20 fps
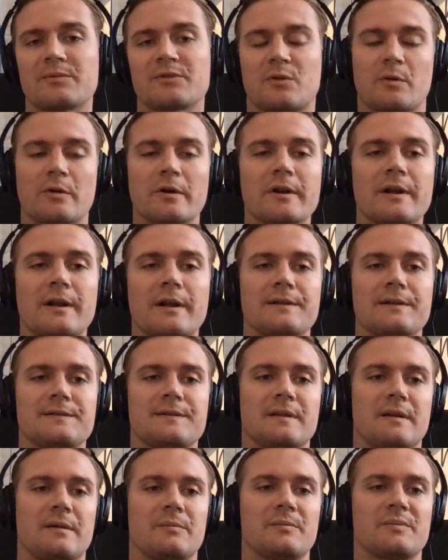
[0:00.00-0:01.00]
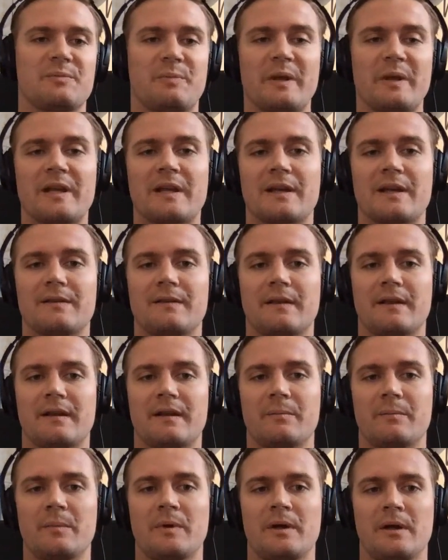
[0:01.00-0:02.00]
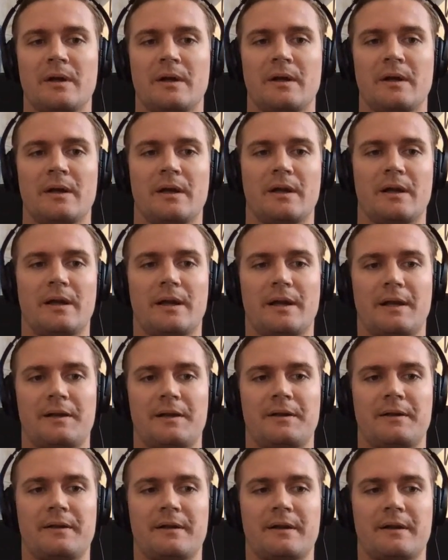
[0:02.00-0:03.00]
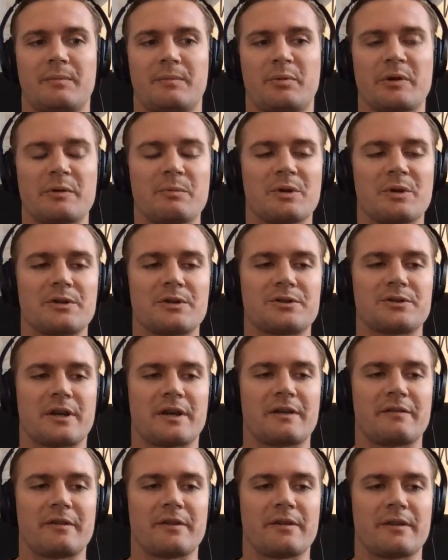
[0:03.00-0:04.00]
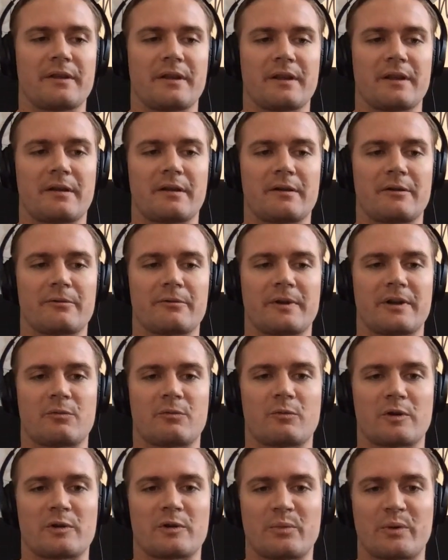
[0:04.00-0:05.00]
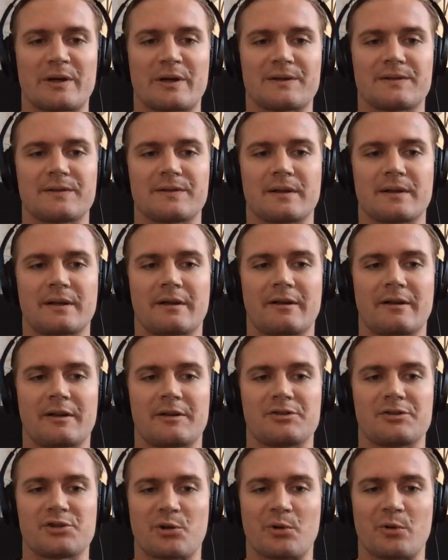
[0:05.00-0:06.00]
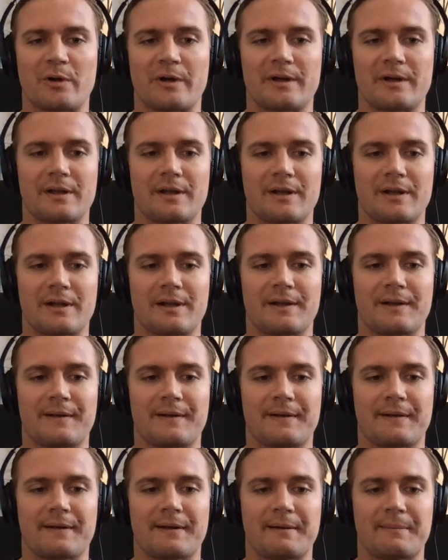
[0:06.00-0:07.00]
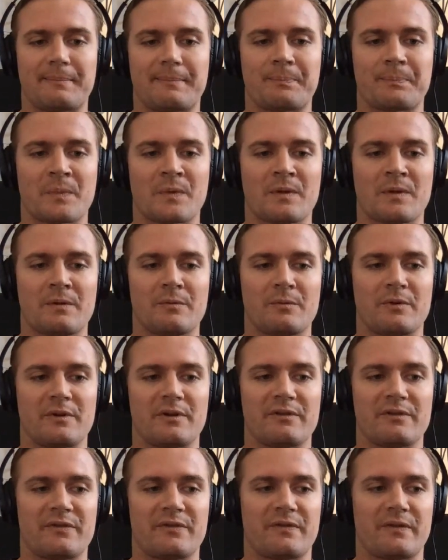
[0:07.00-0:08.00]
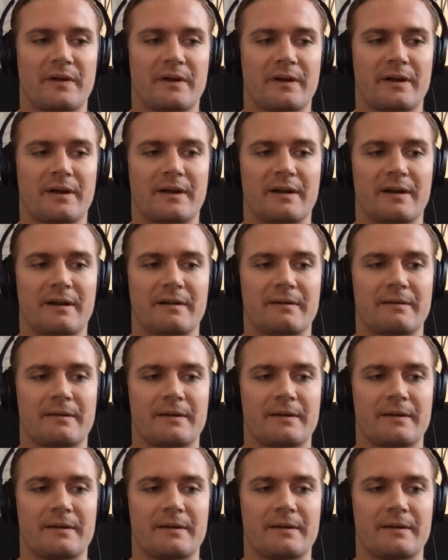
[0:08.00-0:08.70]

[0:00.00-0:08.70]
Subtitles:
organize them, speak at them, and pretty much everything around WordPress I enjoy. And we've had